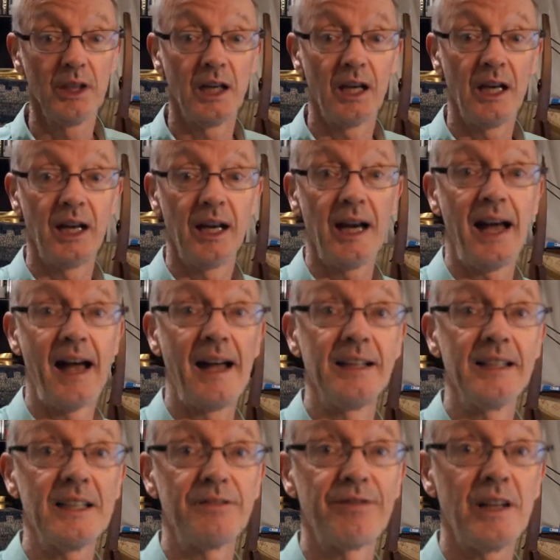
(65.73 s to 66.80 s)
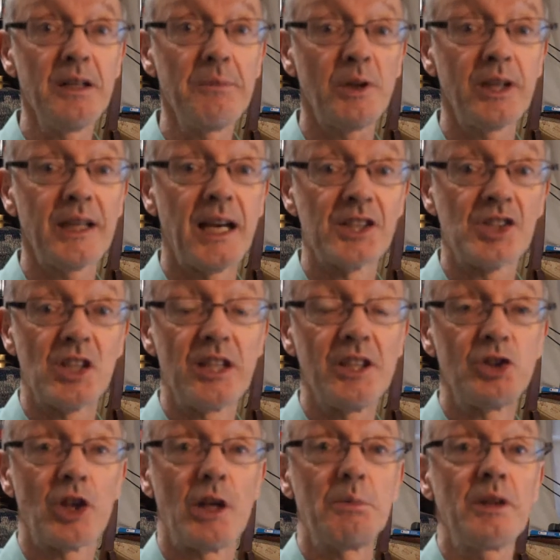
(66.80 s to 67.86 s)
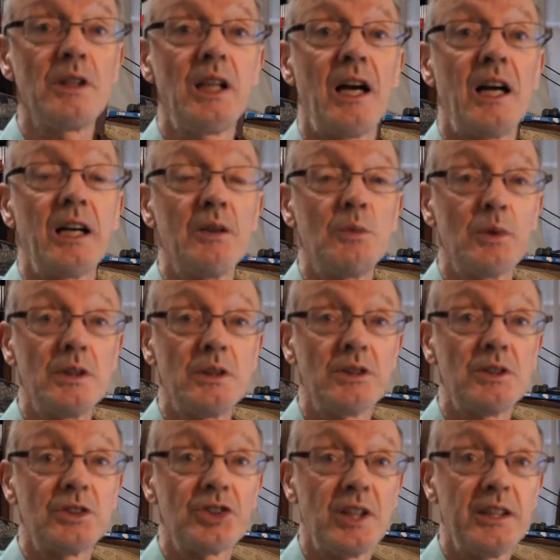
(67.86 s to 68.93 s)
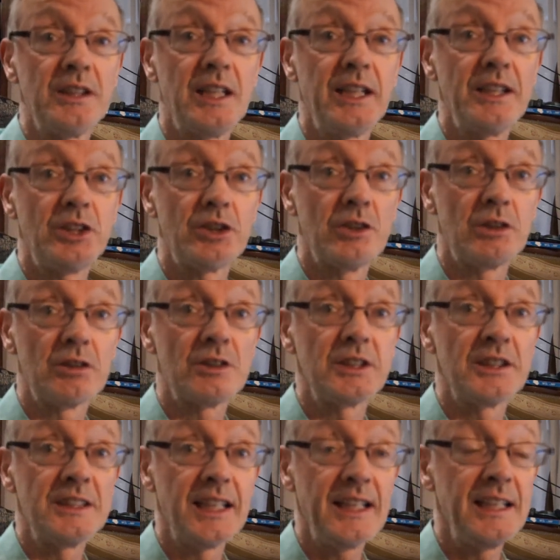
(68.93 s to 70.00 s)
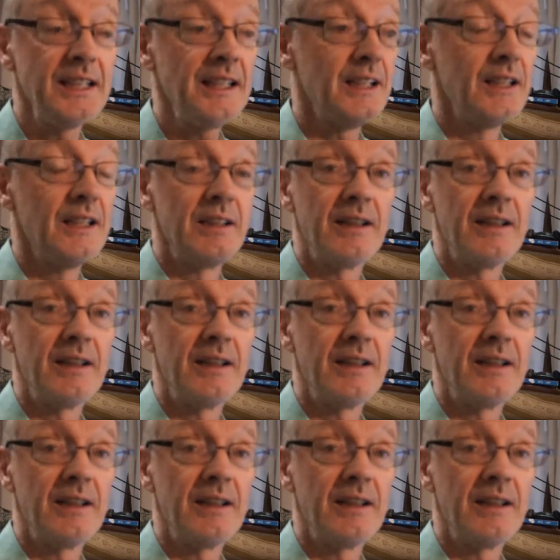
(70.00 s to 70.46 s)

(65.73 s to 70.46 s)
And if anybody has any trouble, I will send later on today